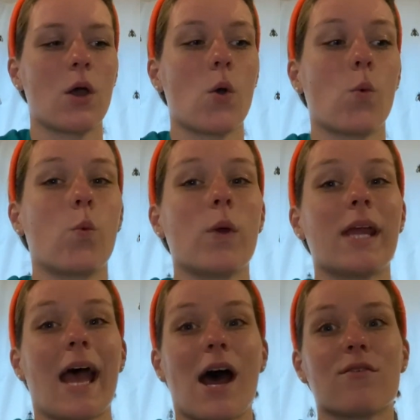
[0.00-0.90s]
We
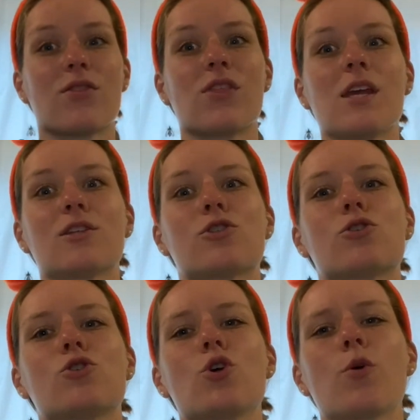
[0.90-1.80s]
have the
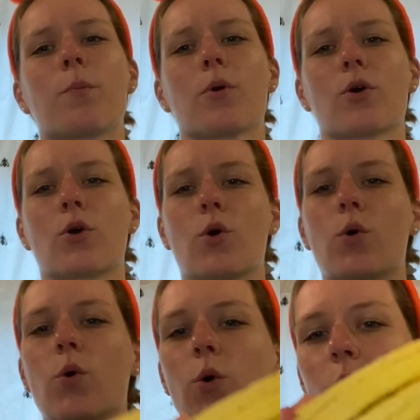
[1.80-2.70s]
super
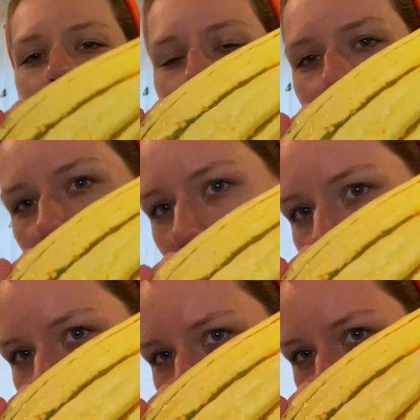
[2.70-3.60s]
cool
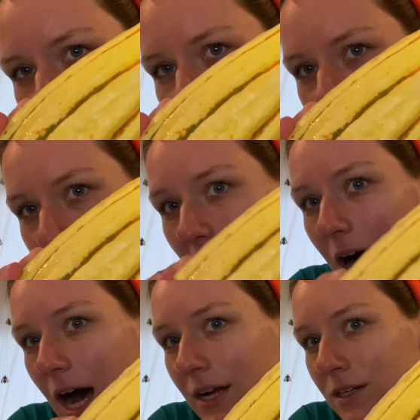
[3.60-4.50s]

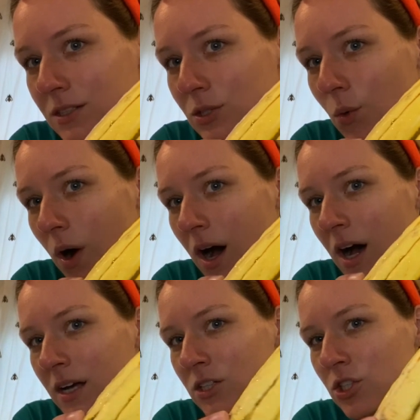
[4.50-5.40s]
delicata
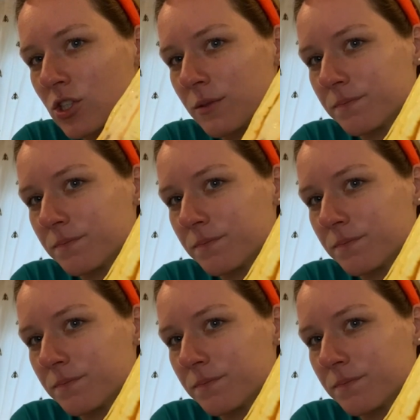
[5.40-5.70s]
squash.